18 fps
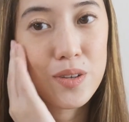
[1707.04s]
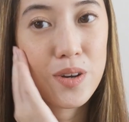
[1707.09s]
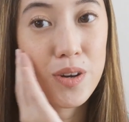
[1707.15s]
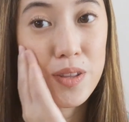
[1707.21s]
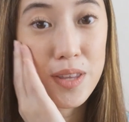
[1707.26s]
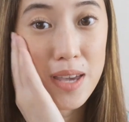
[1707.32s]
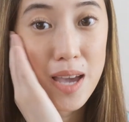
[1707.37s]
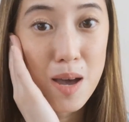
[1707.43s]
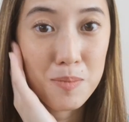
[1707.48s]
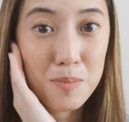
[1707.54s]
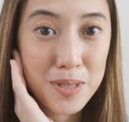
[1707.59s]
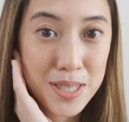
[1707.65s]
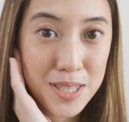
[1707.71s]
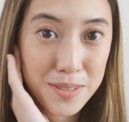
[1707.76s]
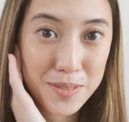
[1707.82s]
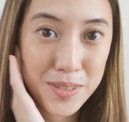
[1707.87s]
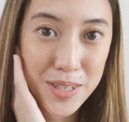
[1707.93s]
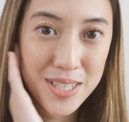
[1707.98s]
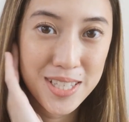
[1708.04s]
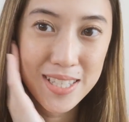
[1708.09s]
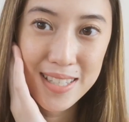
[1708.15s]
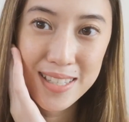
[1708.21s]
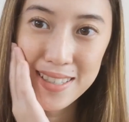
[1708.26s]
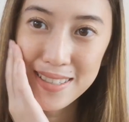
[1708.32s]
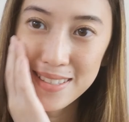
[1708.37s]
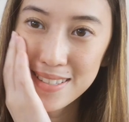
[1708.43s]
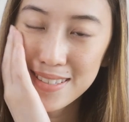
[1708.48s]
on the apples of your
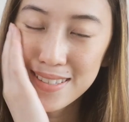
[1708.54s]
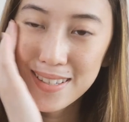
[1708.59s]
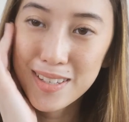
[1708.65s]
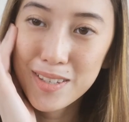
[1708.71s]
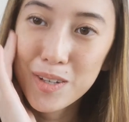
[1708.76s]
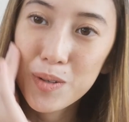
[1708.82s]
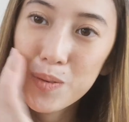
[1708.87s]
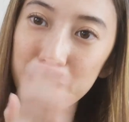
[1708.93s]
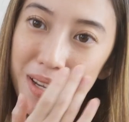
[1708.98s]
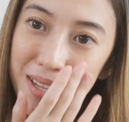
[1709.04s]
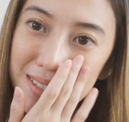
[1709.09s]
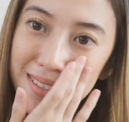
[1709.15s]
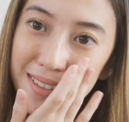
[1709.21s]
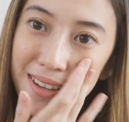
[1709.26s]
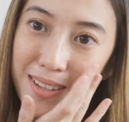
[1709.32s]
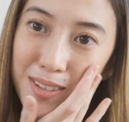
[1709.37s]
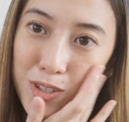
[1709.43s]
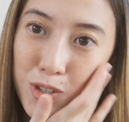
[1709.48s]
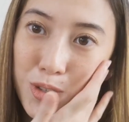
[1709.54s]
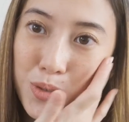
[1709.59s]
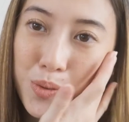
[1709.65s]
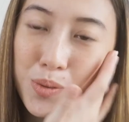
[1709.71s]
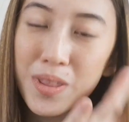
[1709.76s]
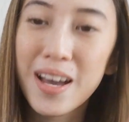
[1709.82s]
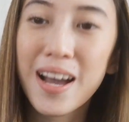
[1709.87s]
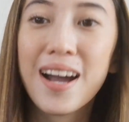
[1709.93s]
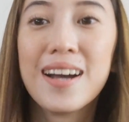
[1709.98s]
cheeks. I always like to
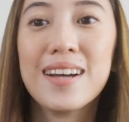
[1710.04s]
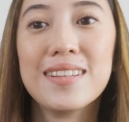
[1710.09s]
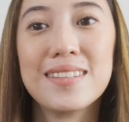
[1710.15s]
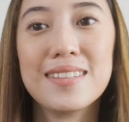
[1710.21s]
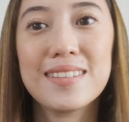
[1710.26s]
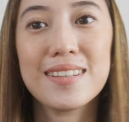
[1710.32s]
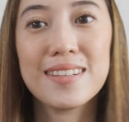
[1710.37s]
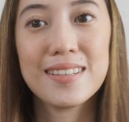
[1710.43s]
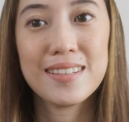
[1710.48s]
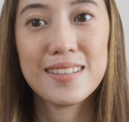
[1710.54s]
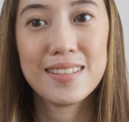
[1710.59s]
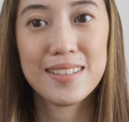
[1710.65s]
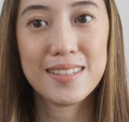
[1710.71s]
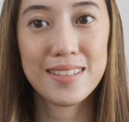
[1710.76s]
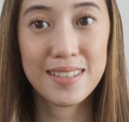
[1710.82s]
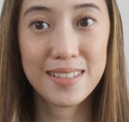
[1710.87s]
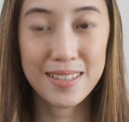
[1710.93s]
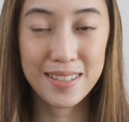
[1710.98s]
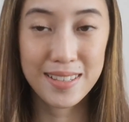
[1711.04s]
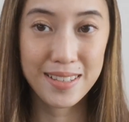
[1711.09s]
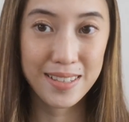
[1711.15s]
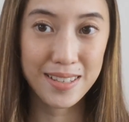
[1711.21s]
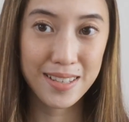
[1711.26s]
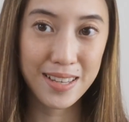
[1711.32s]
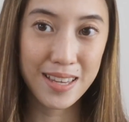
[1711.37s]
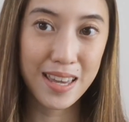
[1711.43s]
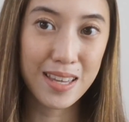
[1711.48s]
do that.
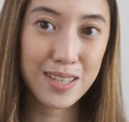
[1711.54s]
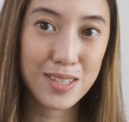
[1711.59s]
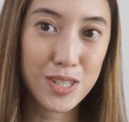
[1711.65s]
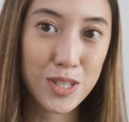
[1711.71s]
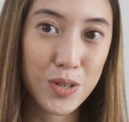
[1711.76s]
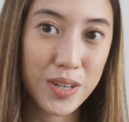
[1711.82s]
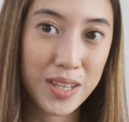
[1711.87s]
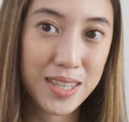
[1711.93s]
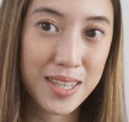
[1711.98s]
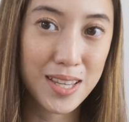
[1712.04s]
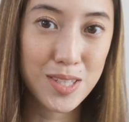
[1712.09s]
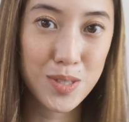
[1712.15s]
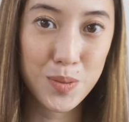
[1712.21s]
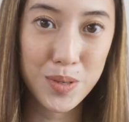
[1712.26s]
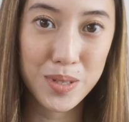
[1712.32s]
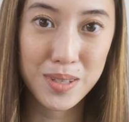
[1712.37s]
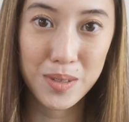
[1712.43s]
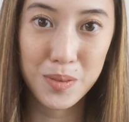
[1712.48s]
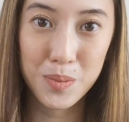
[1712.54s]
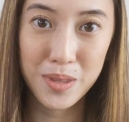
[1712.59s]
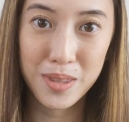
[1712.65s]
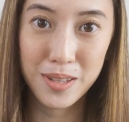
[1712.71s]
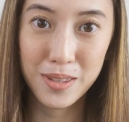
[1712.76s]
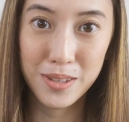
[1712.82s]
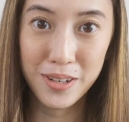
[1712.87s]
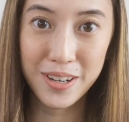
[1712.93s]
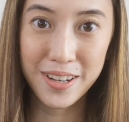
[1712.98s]
And so I guess we're done with
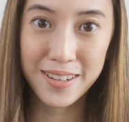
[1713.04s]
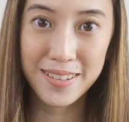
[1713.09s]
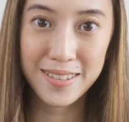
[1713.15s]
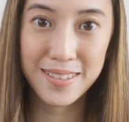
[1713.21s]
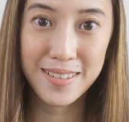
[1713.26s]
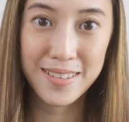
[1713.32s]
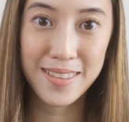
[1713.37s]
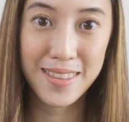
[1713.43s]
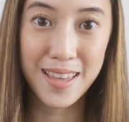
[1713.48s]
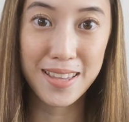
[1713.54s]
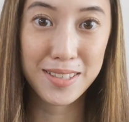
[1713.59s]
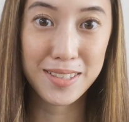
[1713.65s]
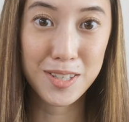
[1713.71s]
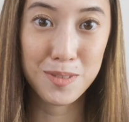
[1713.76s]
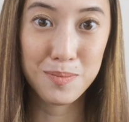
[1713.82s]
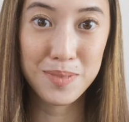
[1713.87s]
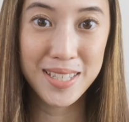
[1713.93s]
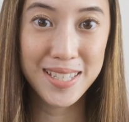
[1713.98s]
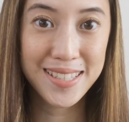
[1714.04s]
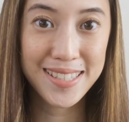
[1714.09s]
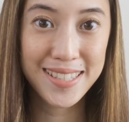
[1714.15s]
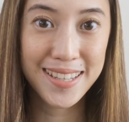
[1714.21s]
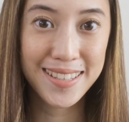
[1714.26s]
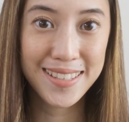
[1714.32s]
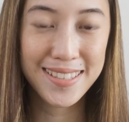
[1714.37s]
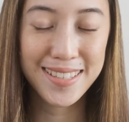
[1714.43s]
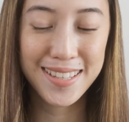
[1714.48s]
the look. That completes
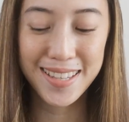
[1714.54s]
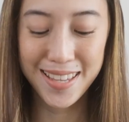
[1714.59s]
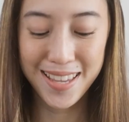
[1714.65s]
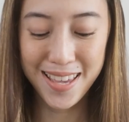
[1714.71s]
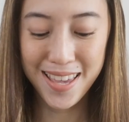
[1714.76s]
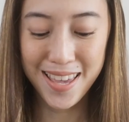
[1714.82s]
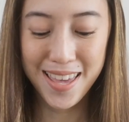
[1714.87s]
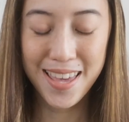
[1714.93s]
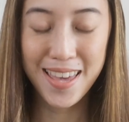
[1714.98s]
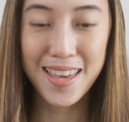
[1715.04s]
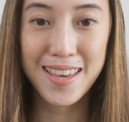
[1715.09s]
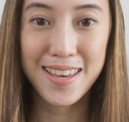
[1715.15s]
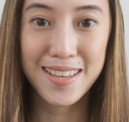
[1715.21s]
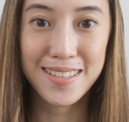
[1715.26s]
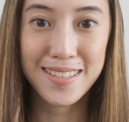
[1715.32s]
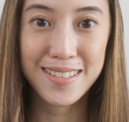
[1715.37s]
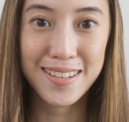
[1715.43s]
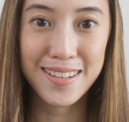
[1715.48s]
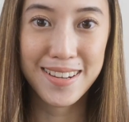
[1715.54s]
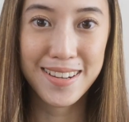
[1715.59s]
it. And